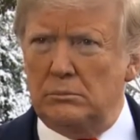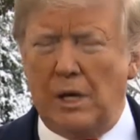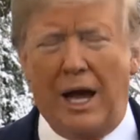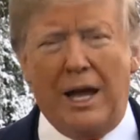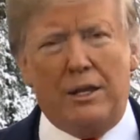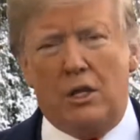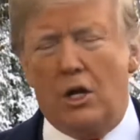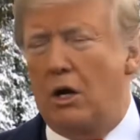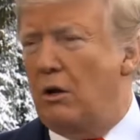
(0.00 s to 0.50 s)

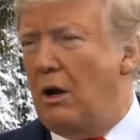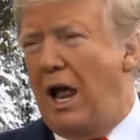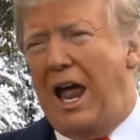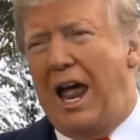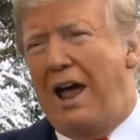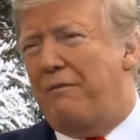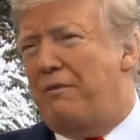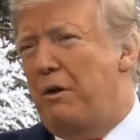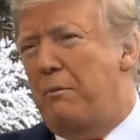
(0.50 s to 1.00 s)
I
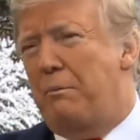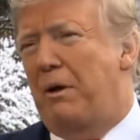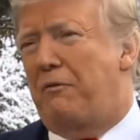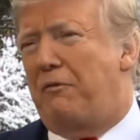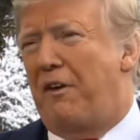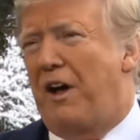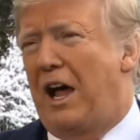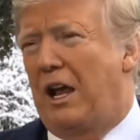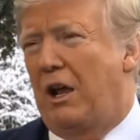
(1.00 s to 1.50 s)
haven't been
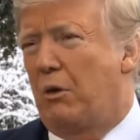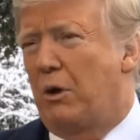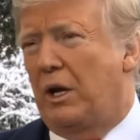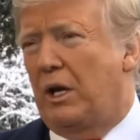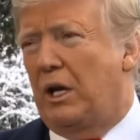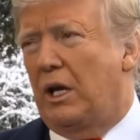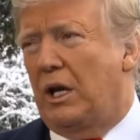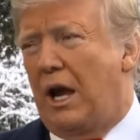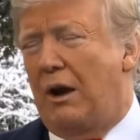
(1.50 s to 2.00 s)

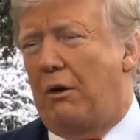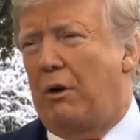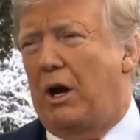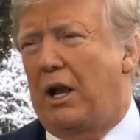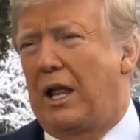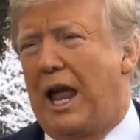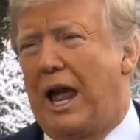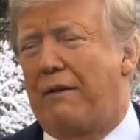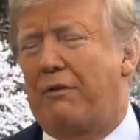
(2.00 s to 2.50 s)
following it. I
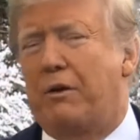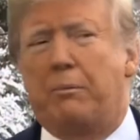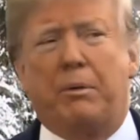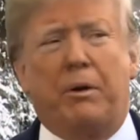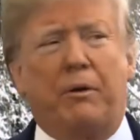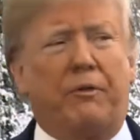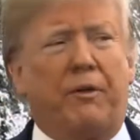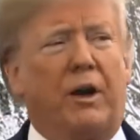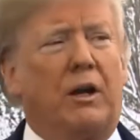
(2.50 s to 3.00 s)
really haven't
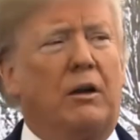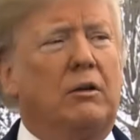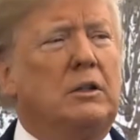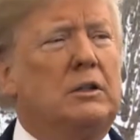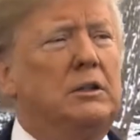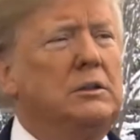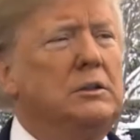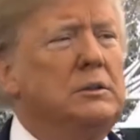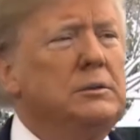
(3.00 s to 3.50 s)
been following it.